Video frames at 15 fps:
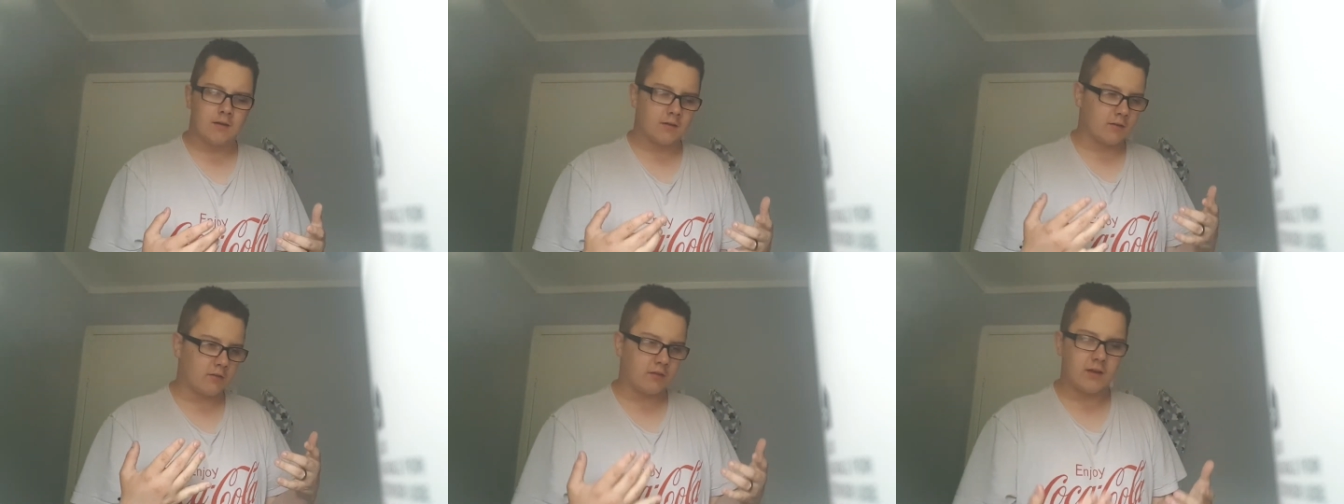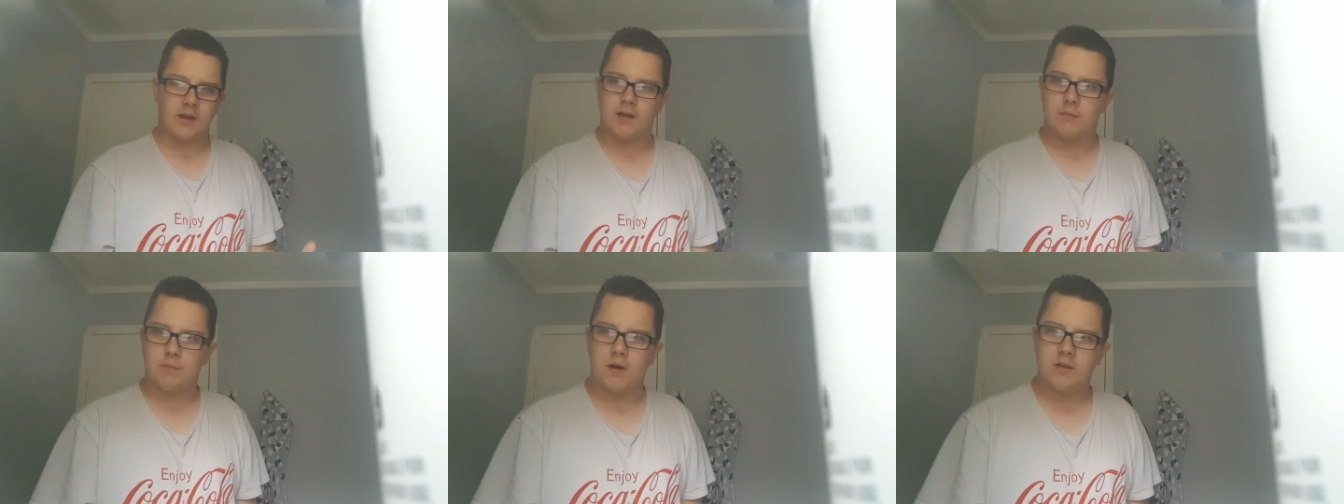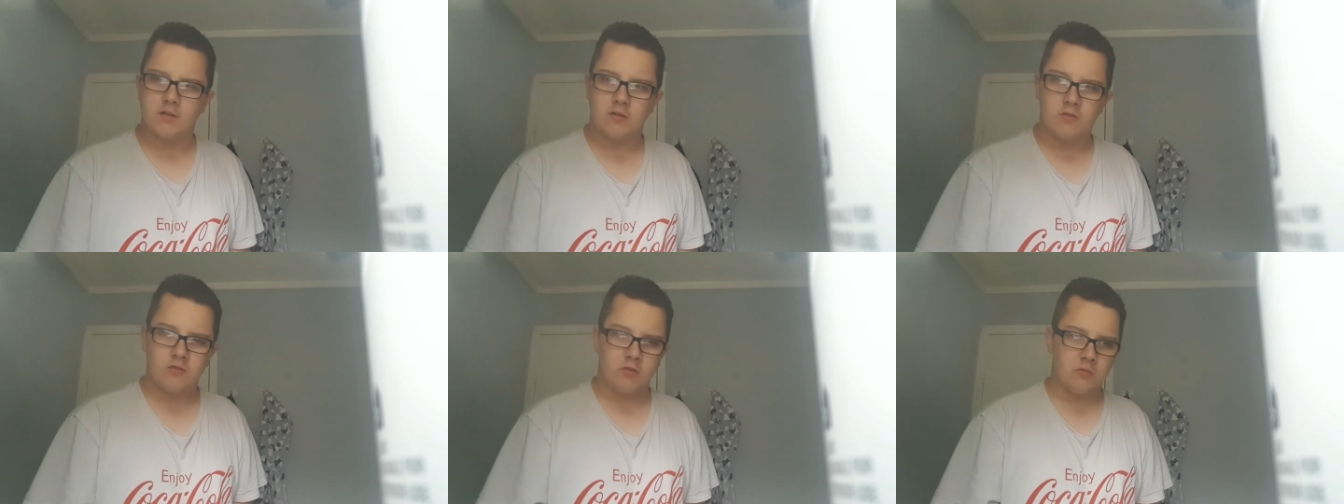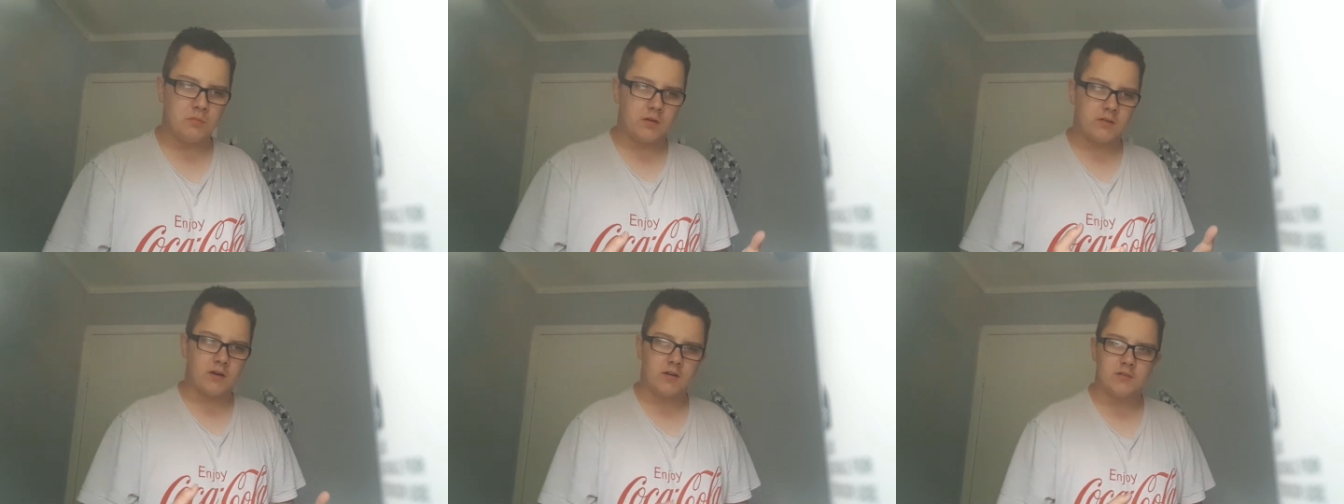cause they abandoned you,
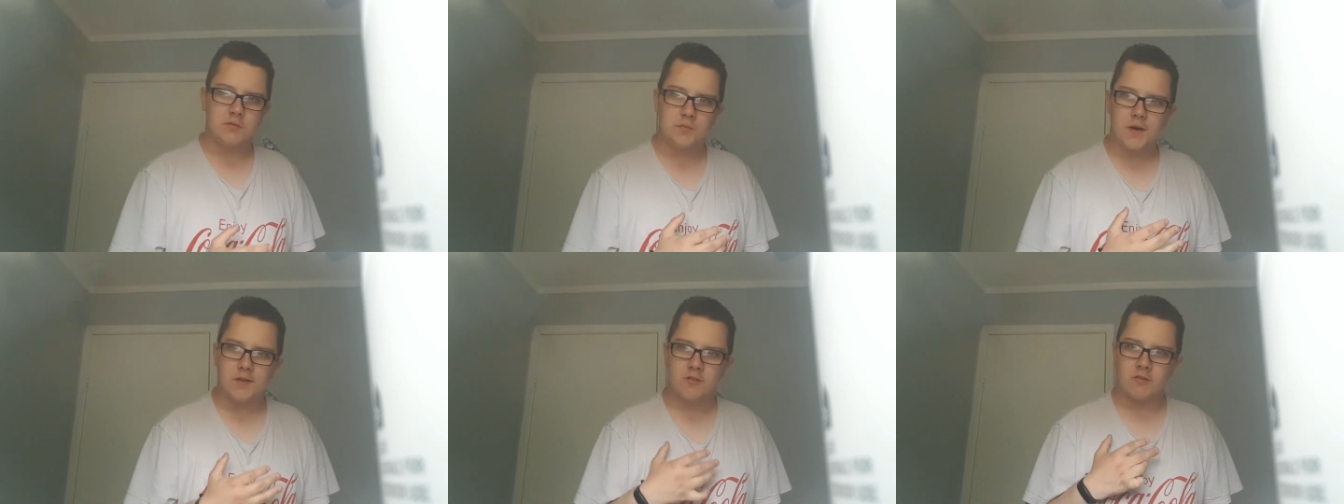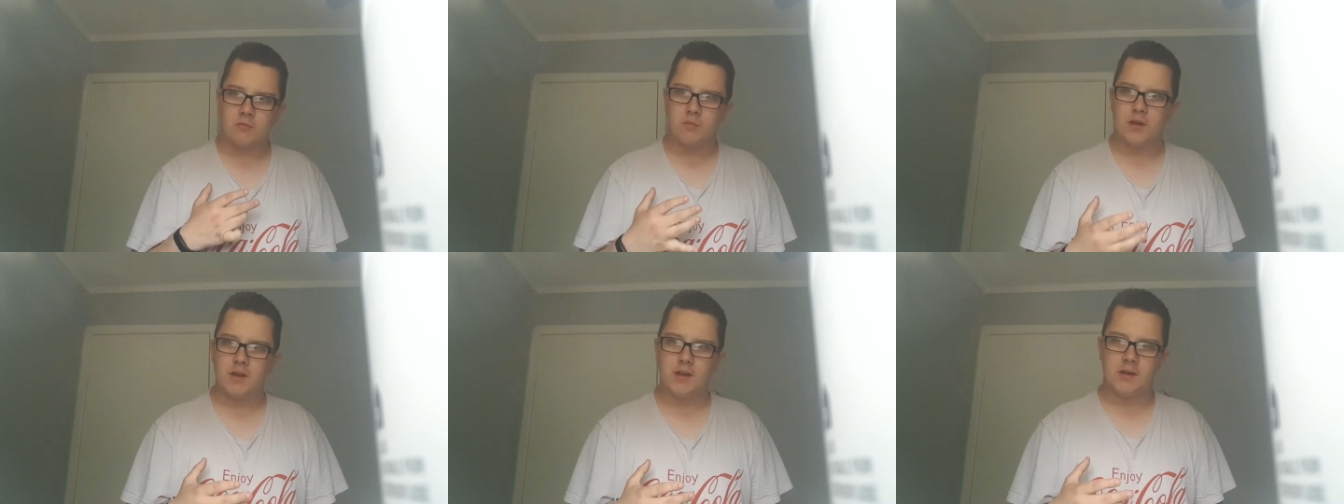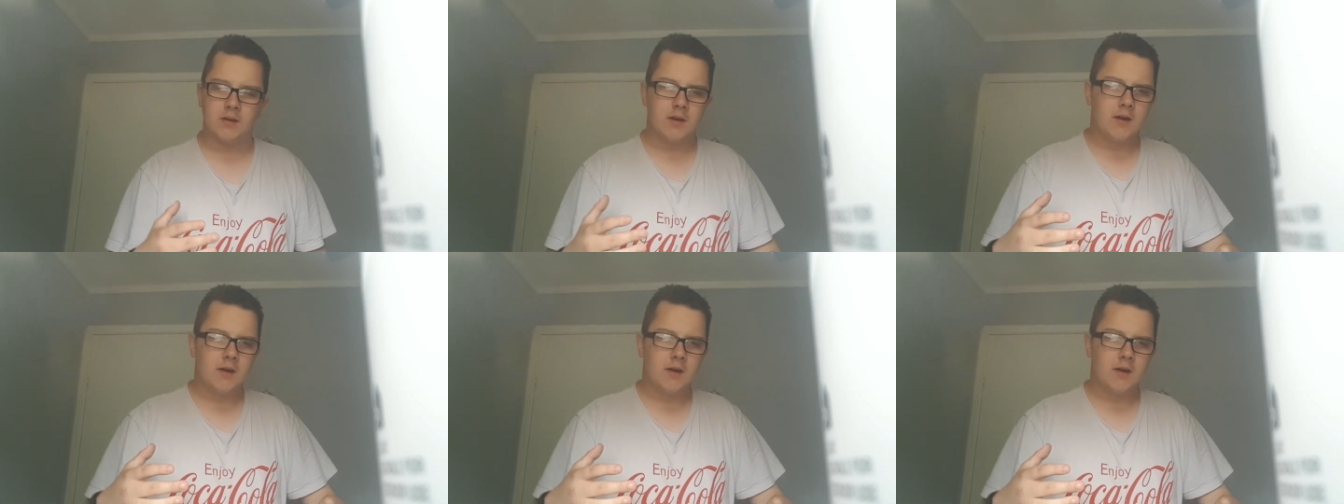my dad abandoned me.